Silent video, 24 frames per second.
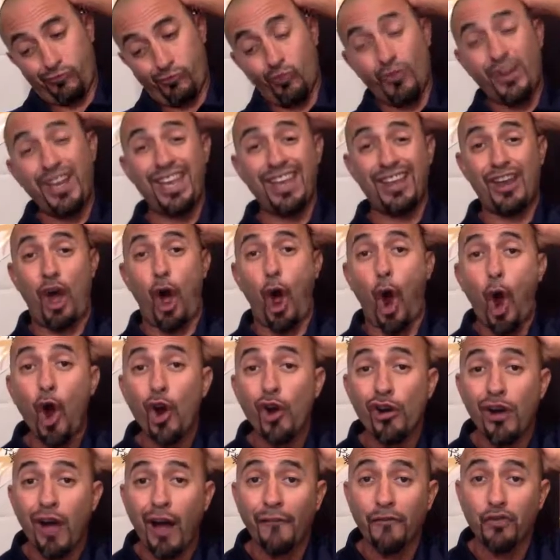we in a
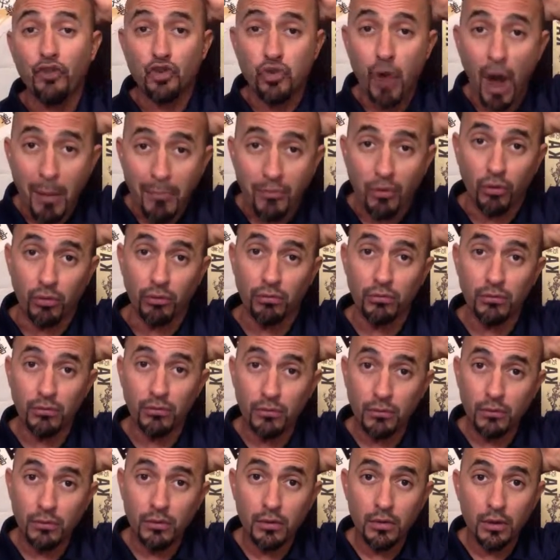hurt of trouble.
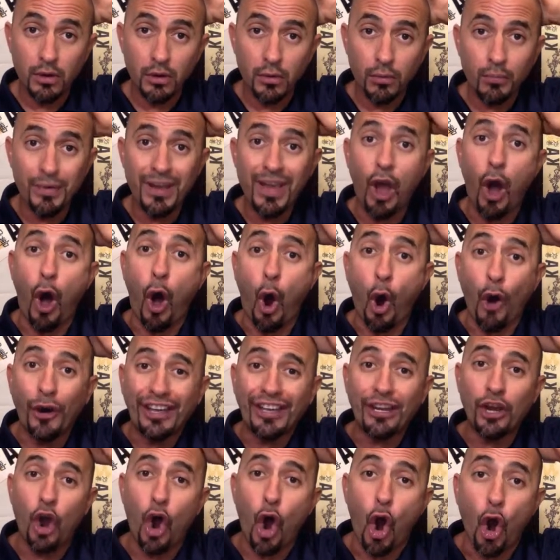We are
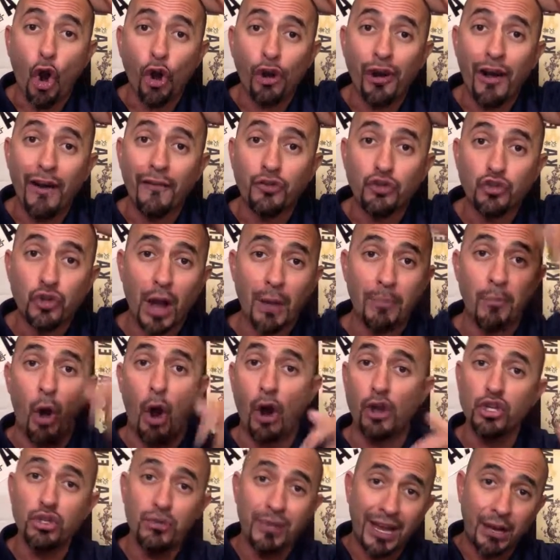in a hurt of trouble.
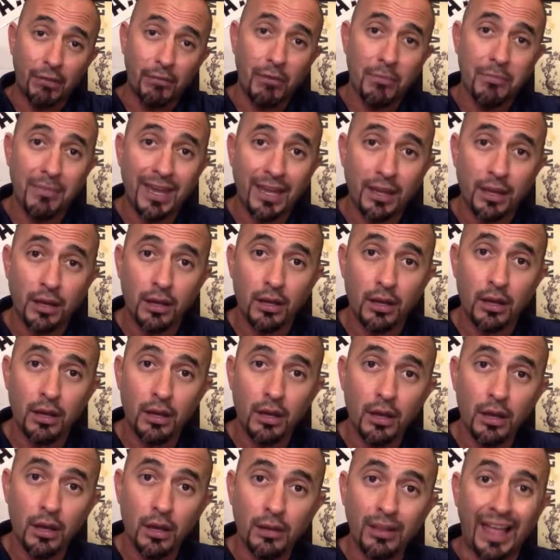Are you hearing me?
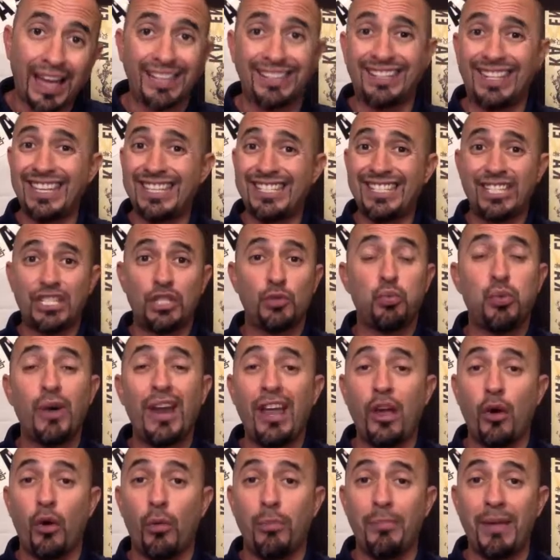Like this is
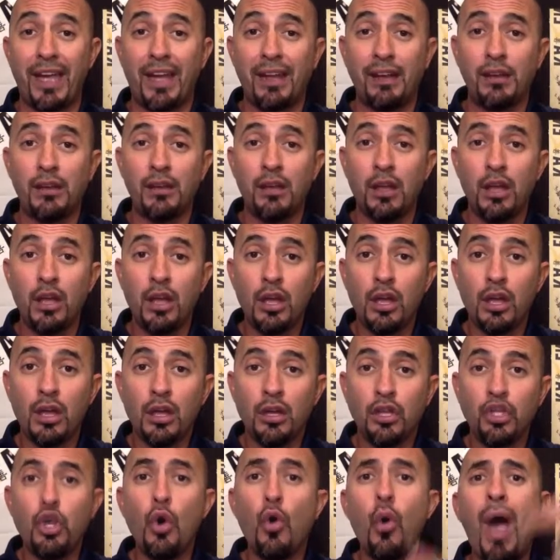real, man.
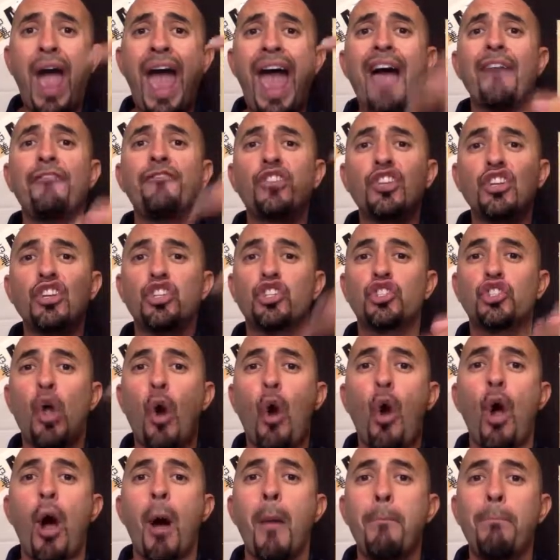You have to
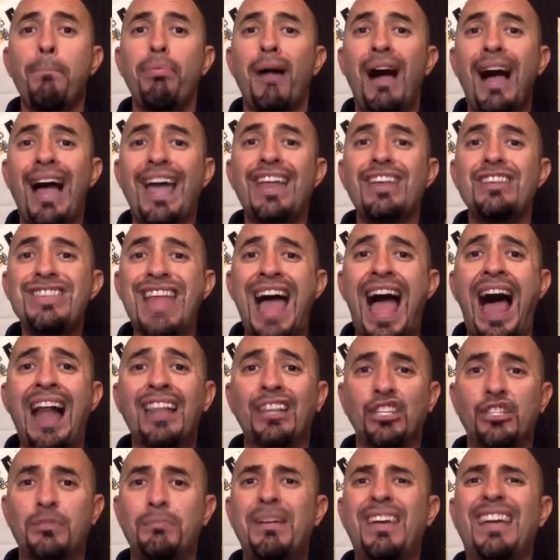start applying
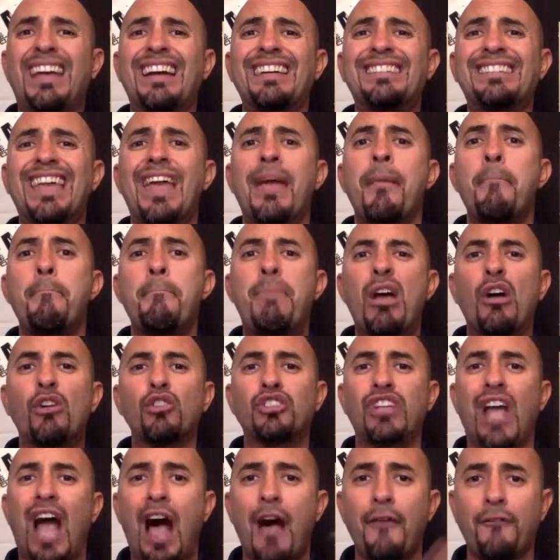knowledge because it
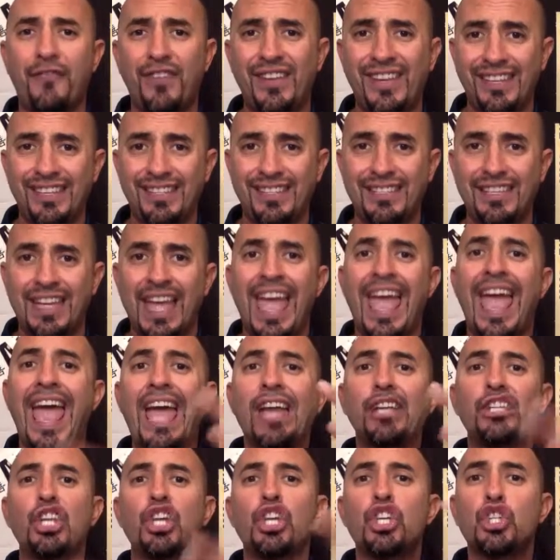builds confidence.
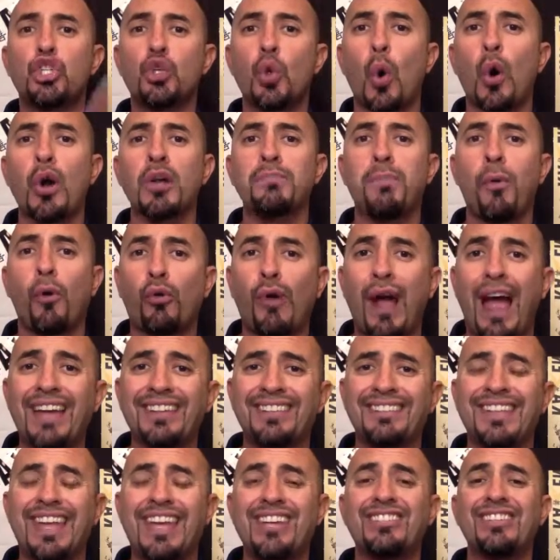It destroys
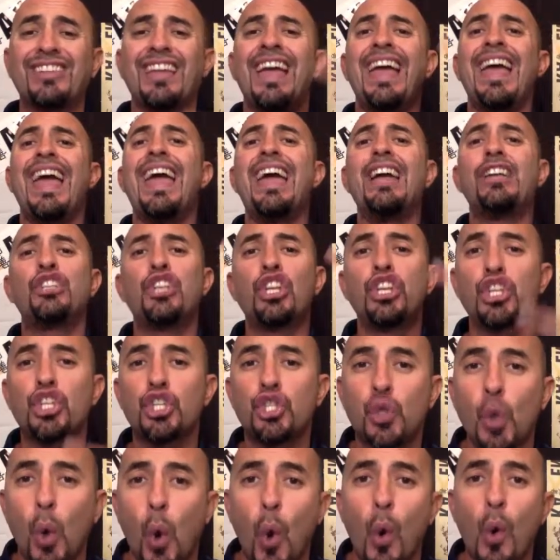procrastination. It
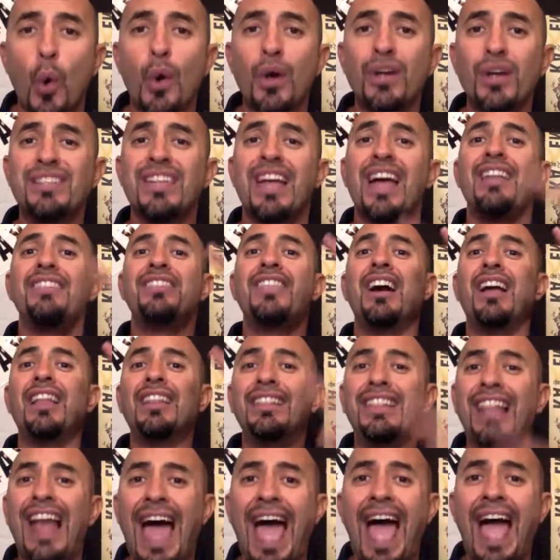destroys the
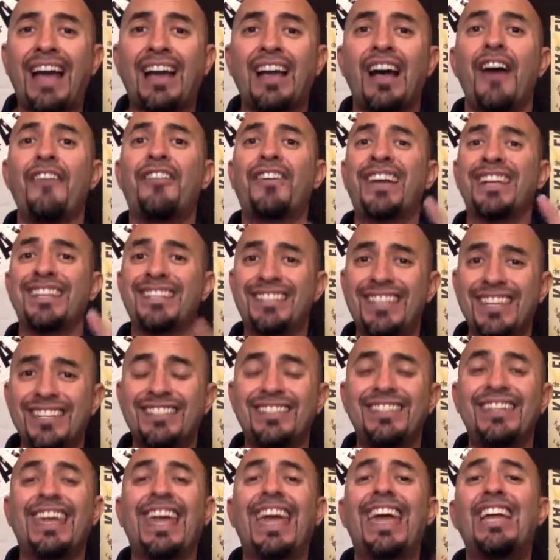lack of
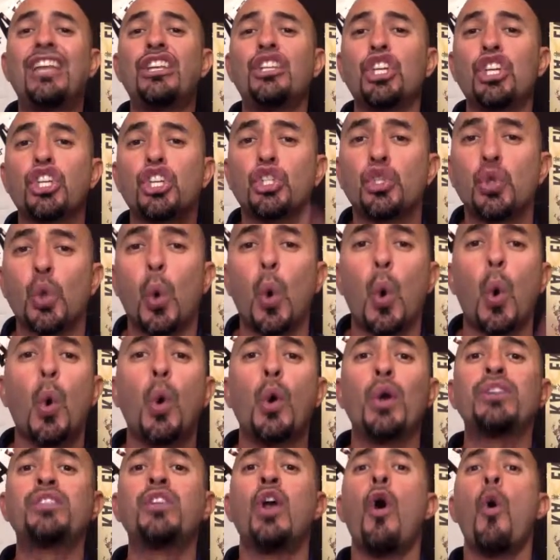consistency. It
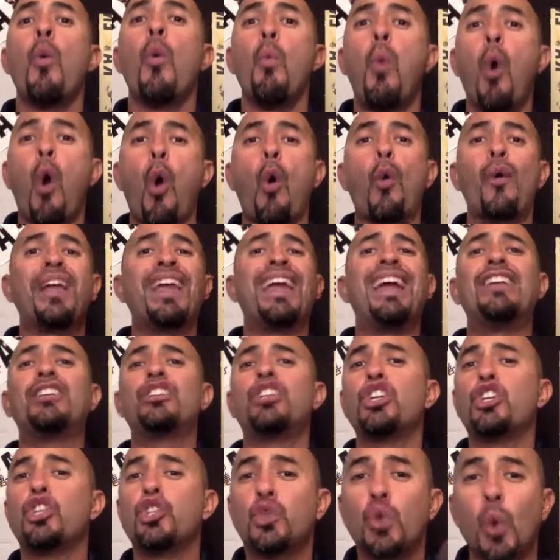destroys worry. It
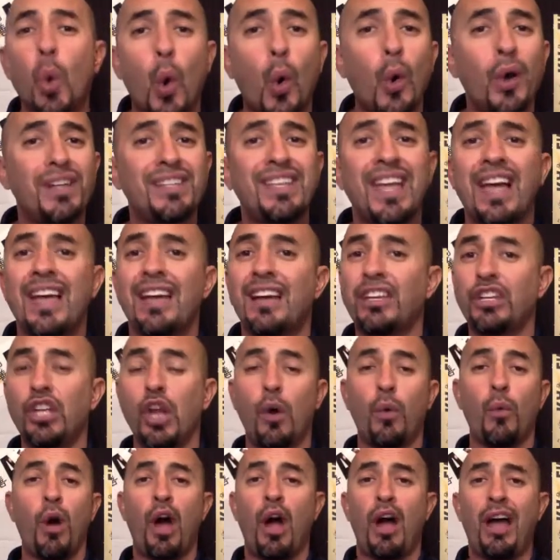destroys, you
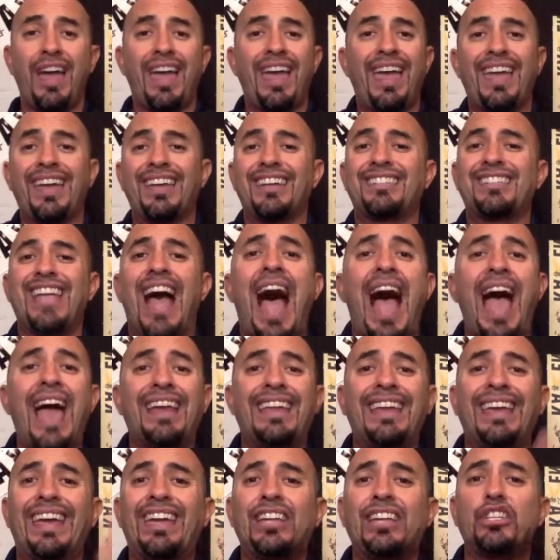know, uh,
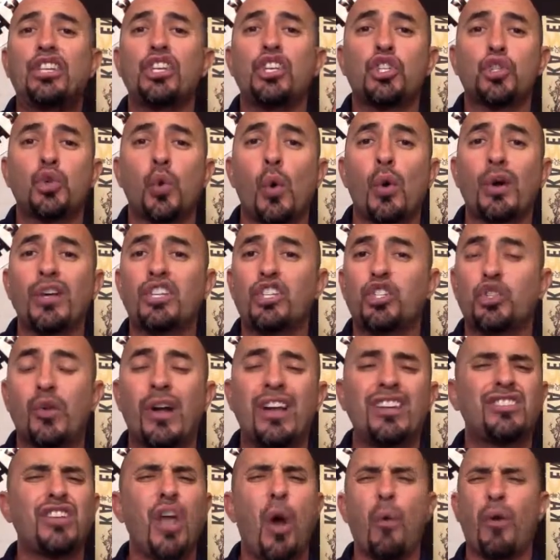anxiety. It destroys
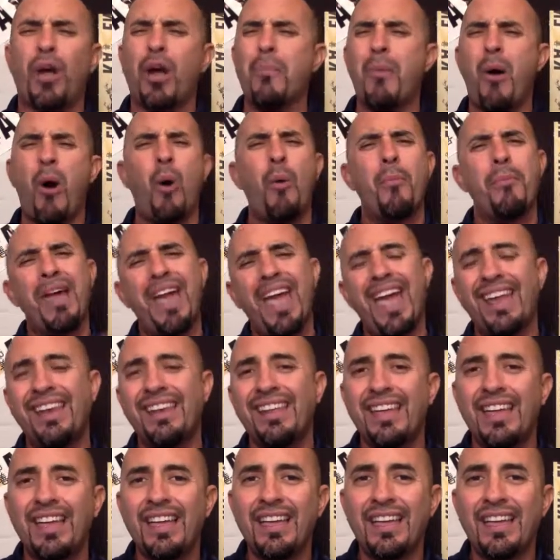stress. Yo, come on, man.